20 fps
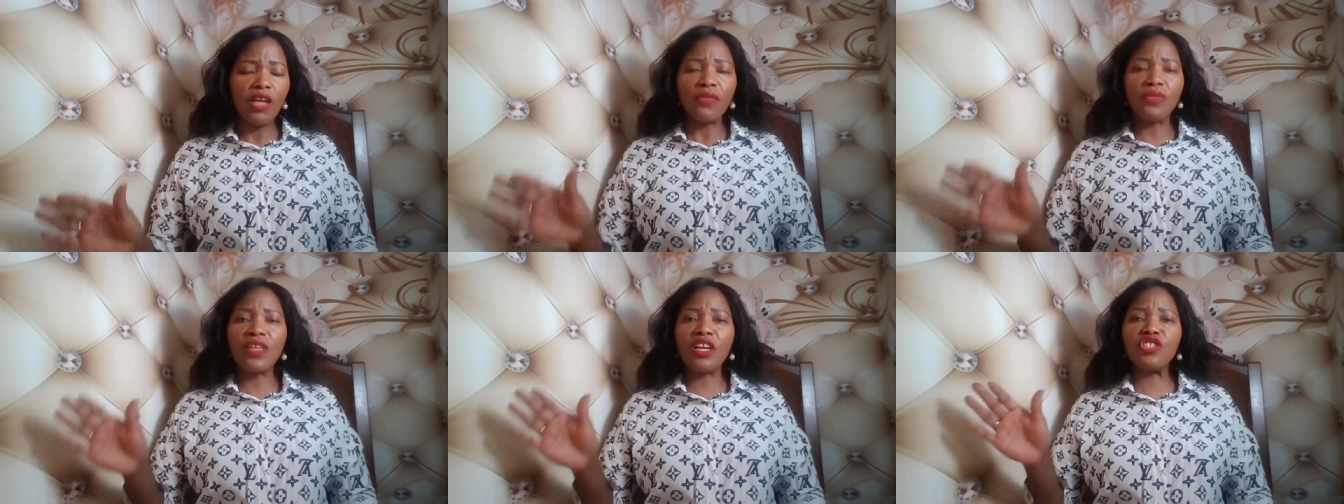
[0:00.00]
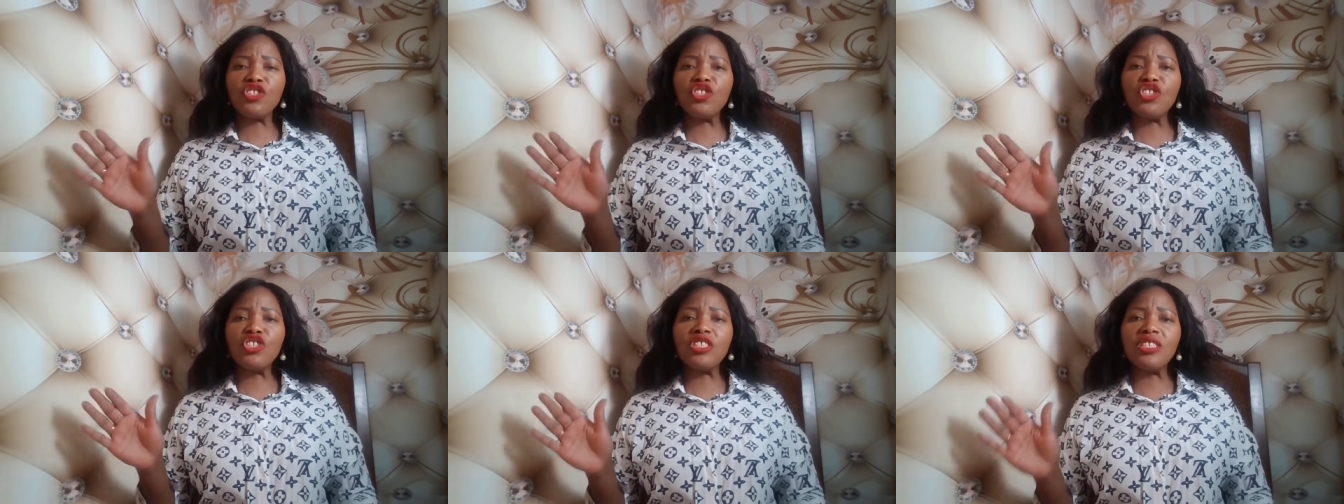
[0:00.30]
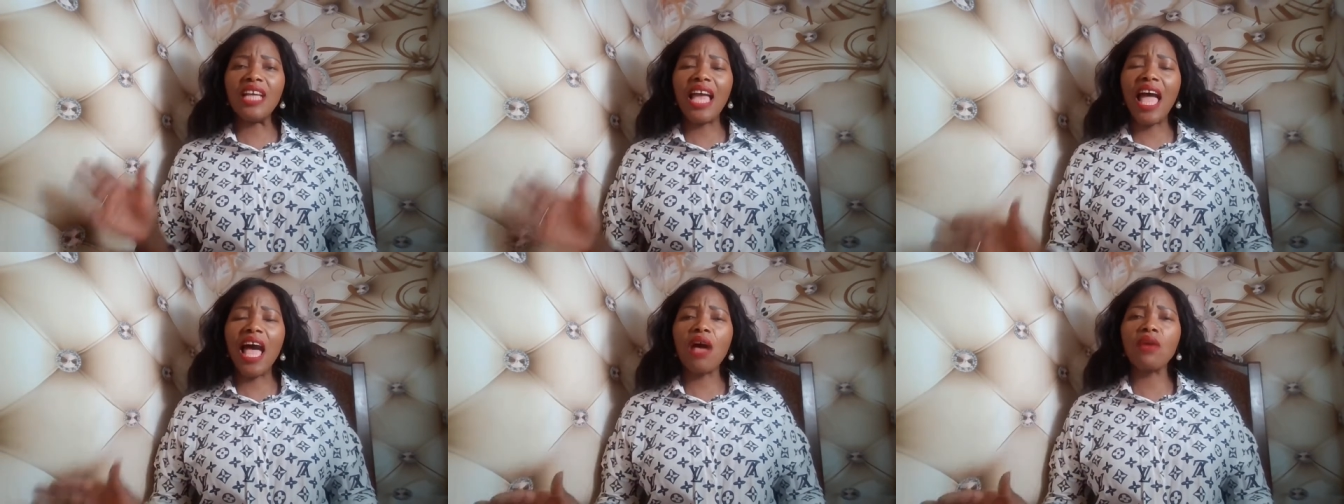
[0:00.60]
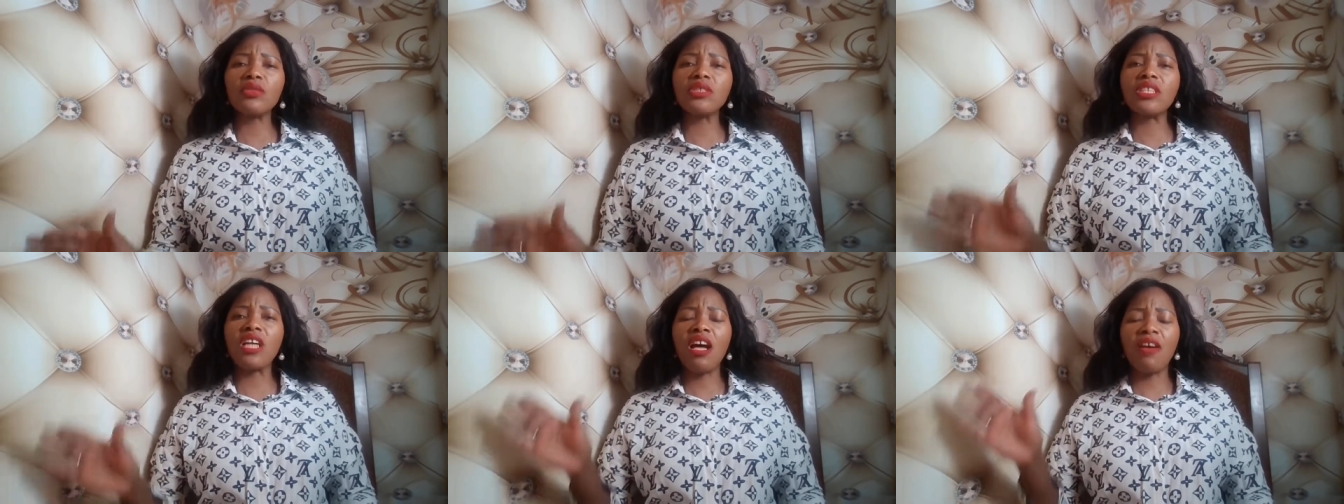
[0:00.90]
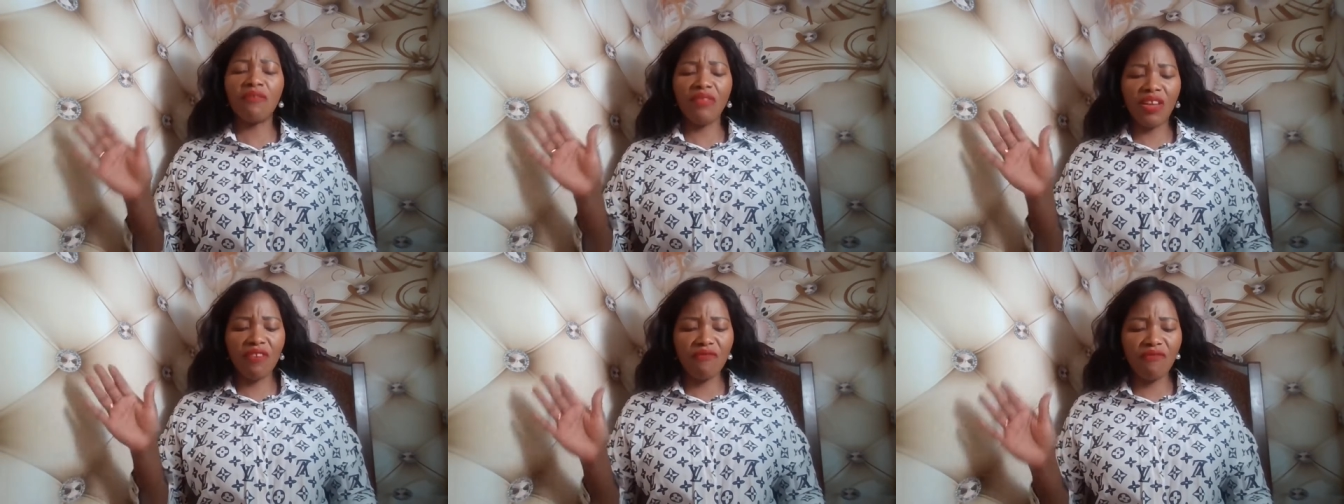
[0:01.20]
the shout
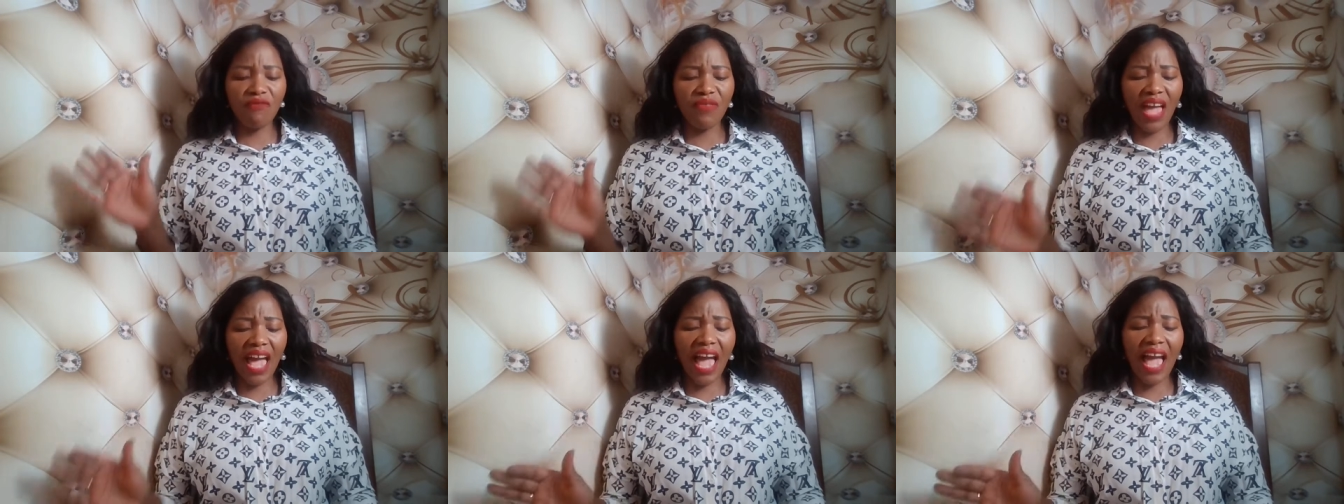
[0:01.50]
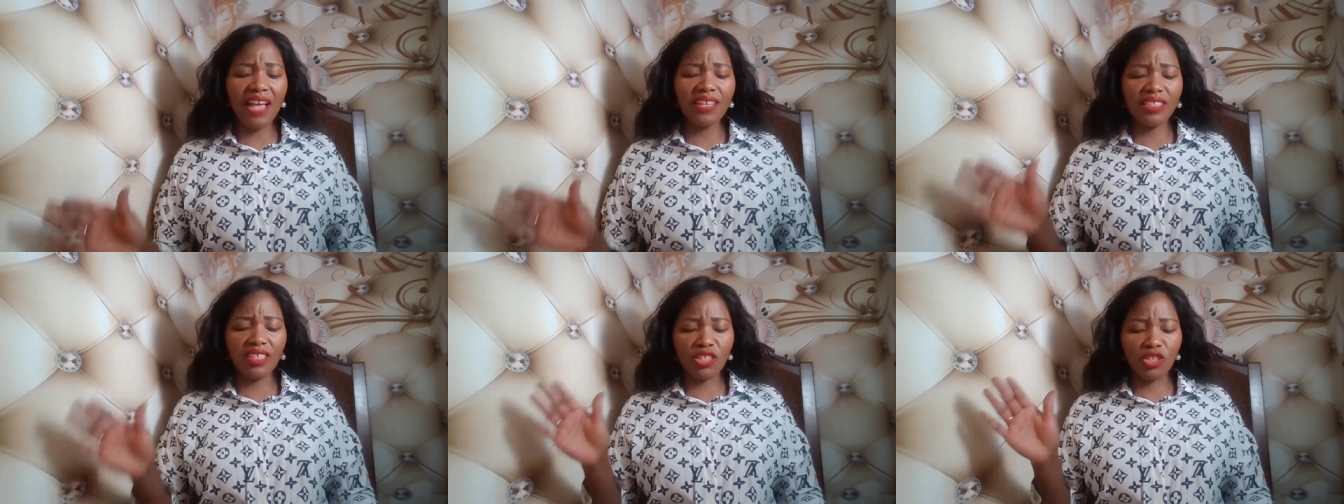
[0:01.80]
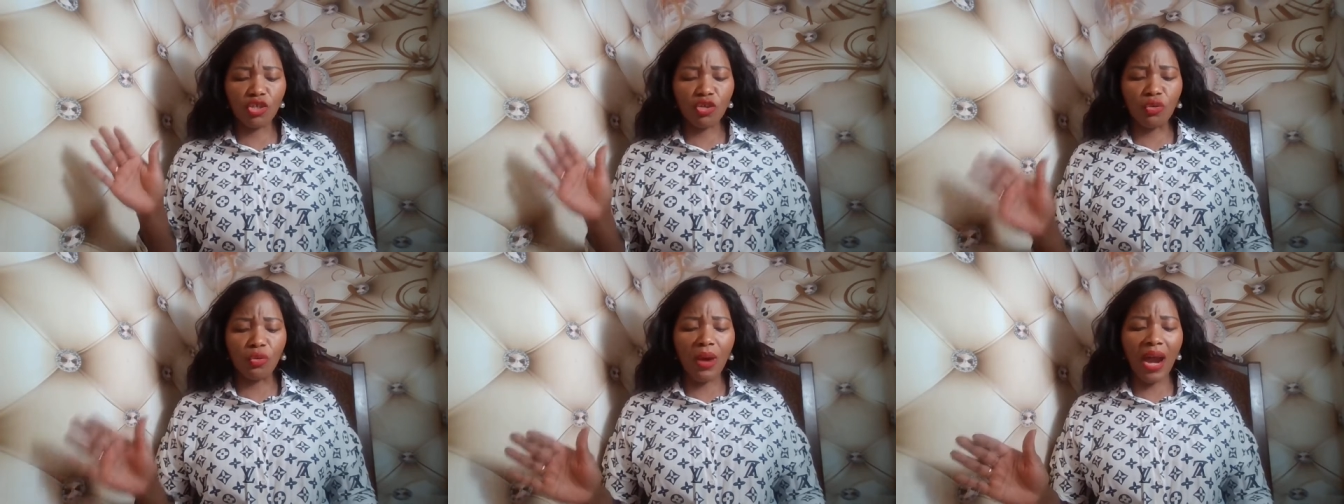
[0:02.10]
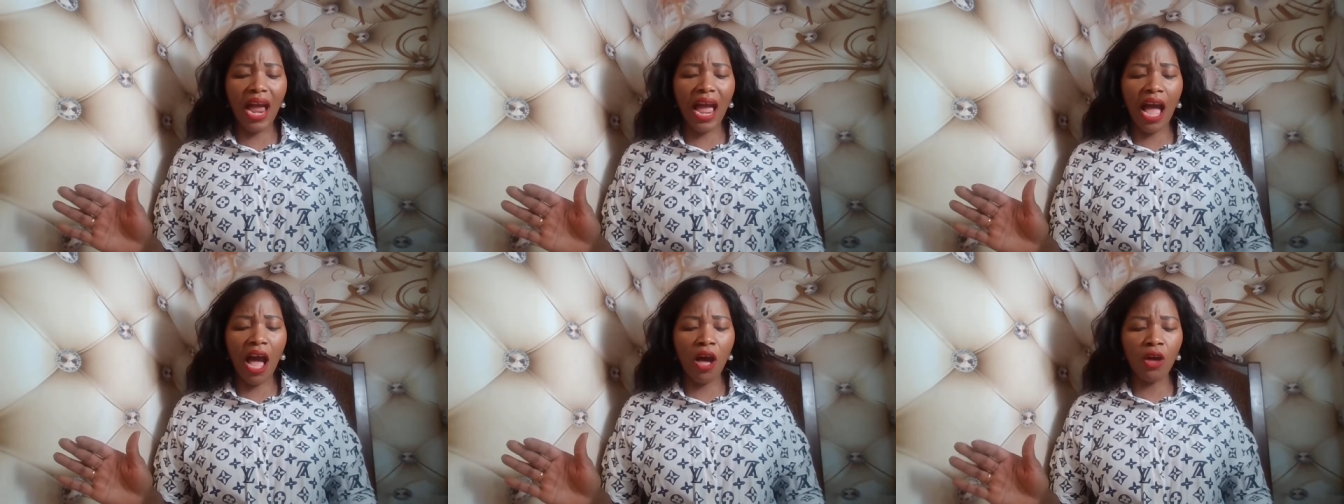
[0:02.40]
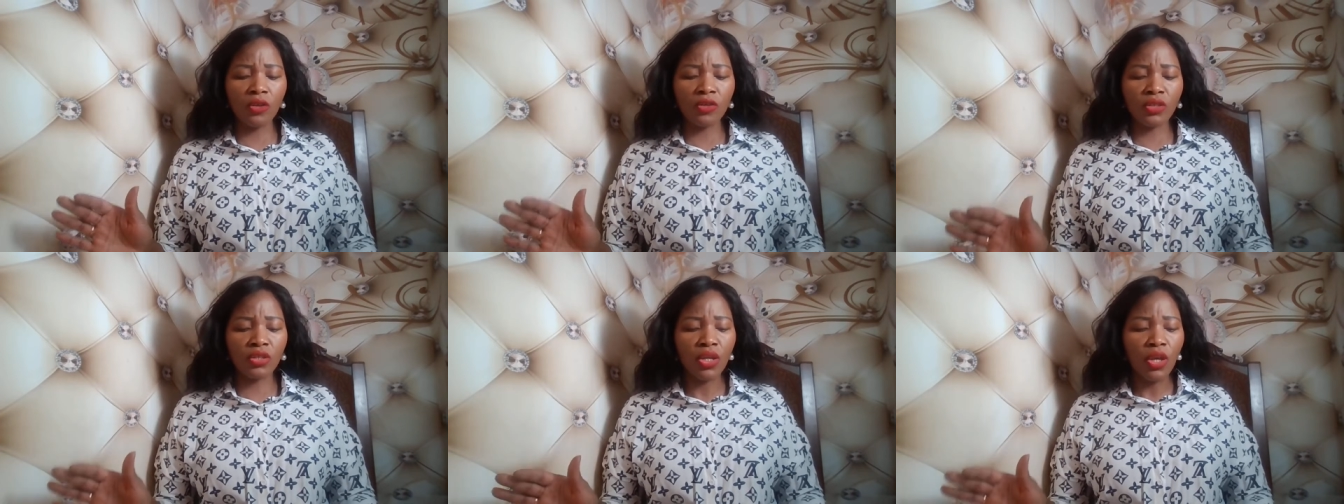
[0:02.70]
of a vast
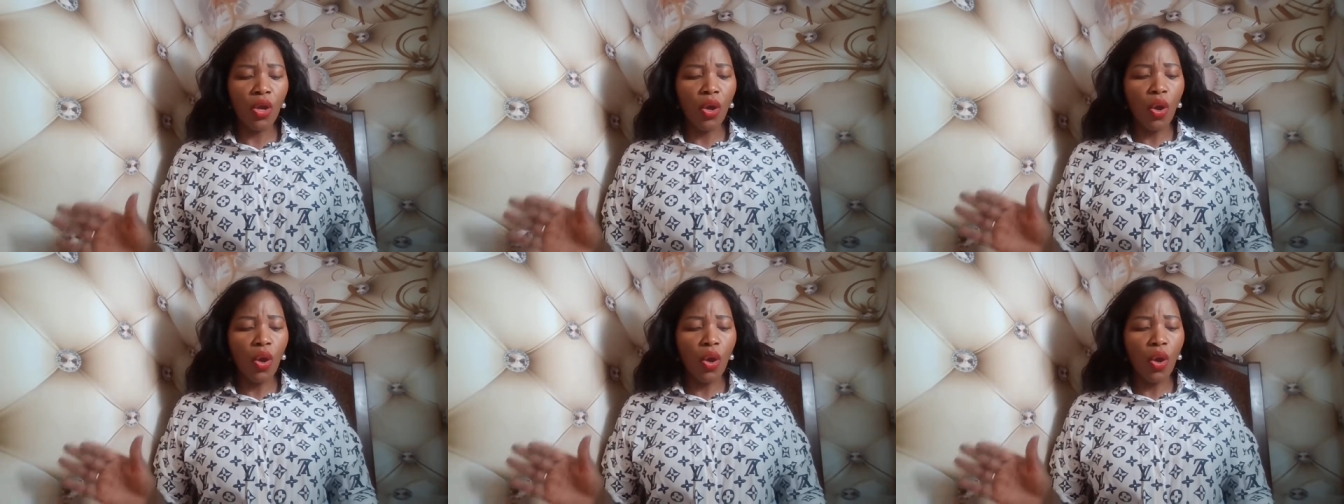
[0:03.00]
crowd